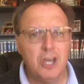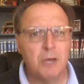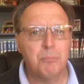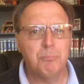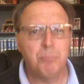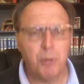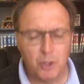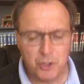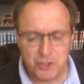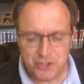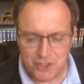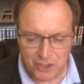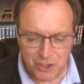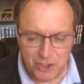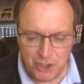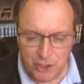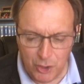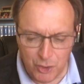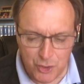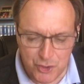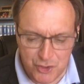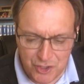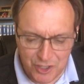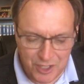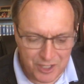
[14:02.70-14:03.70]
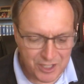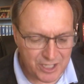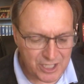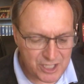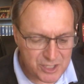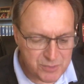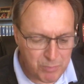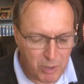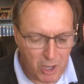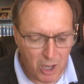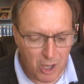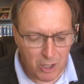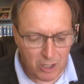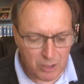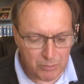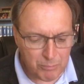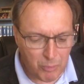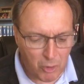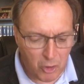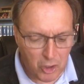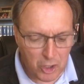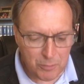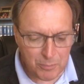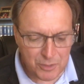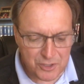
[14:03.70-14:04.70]
up persecution against Paul and
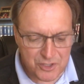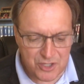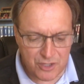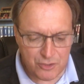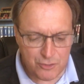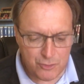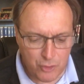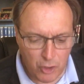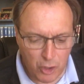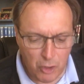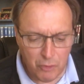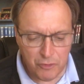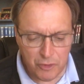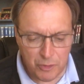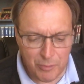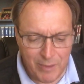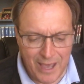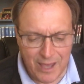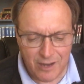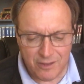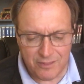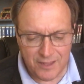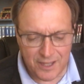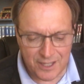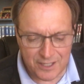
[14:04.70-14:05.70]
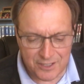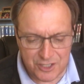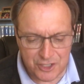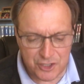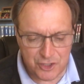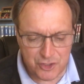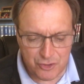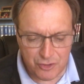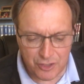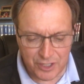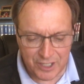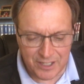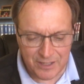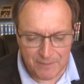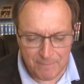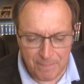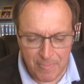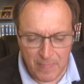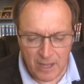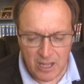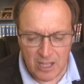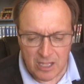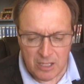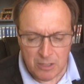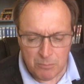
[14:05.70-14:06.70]
Barnabas, and drove them out of that district.
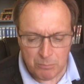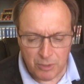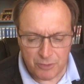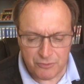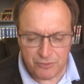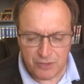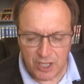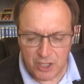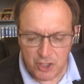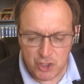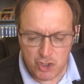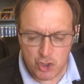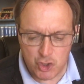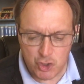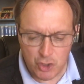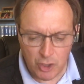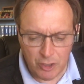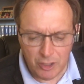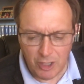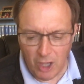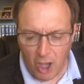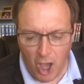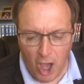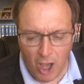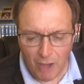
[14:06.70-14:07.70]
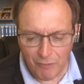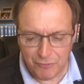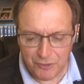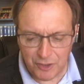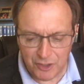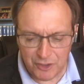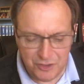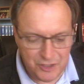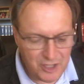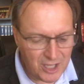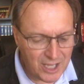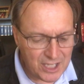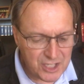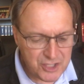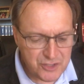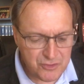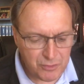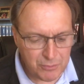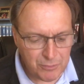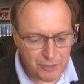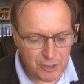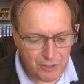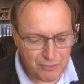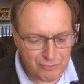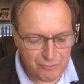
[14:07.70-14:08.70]
But they shook off the dust
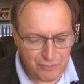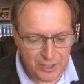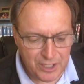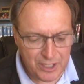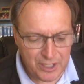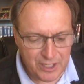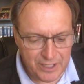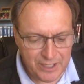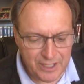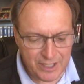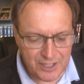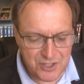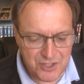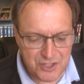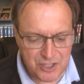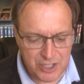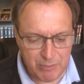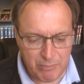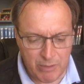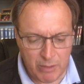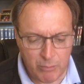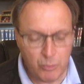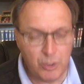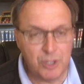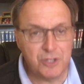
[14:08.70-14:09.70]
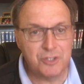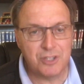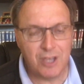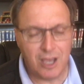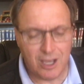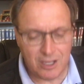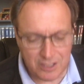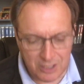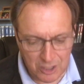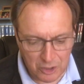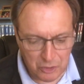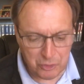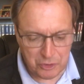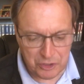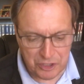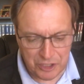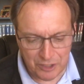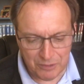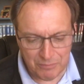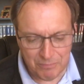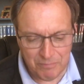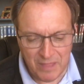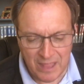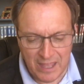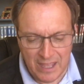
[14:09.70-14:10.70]
from their feet against them and went to
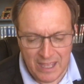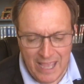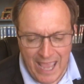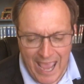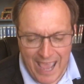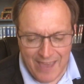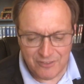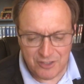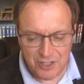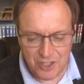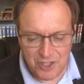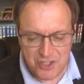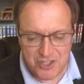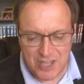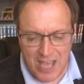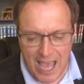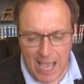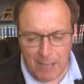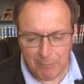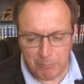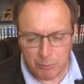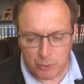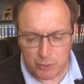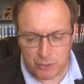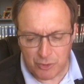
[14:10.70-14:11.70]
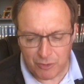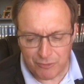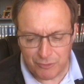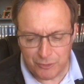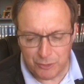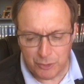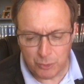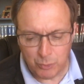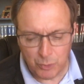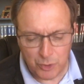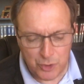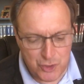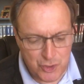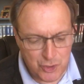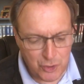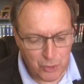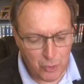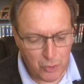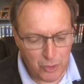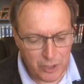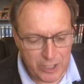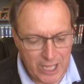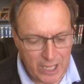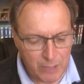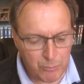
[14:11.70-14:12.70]
Iconium. And the disciples were filled with
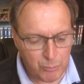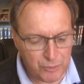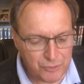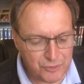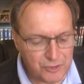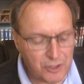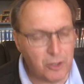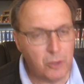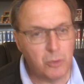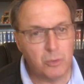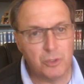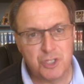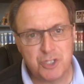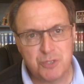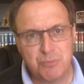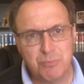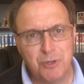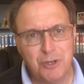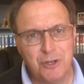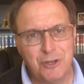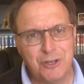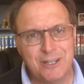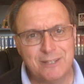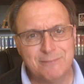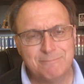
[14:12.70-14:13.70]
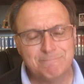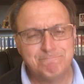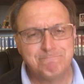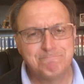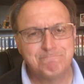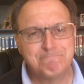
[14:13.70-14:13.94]
joy and with the Holy Spirit.